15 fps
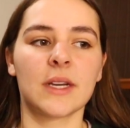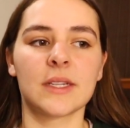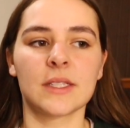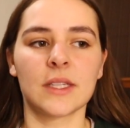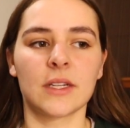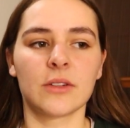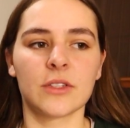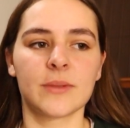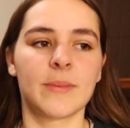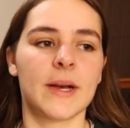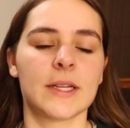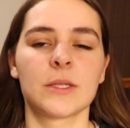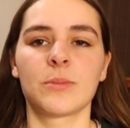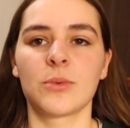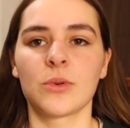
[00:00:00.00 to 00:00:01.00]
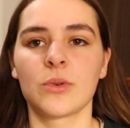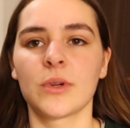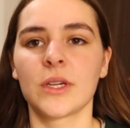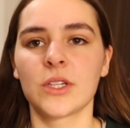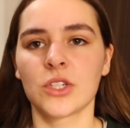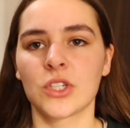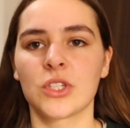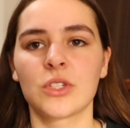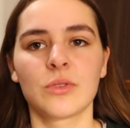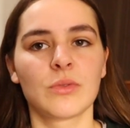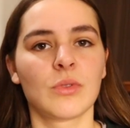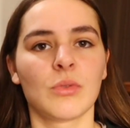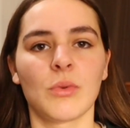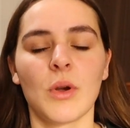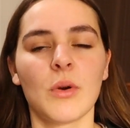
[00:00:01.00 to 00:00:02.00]
as little as possible and just
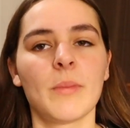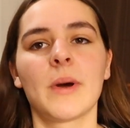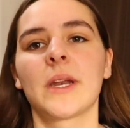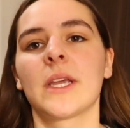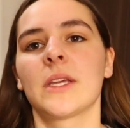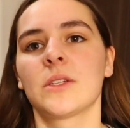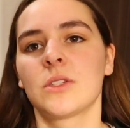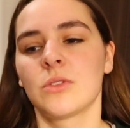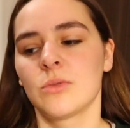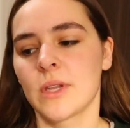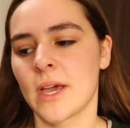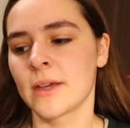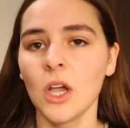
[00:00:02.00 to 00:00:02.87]
throw money to debt.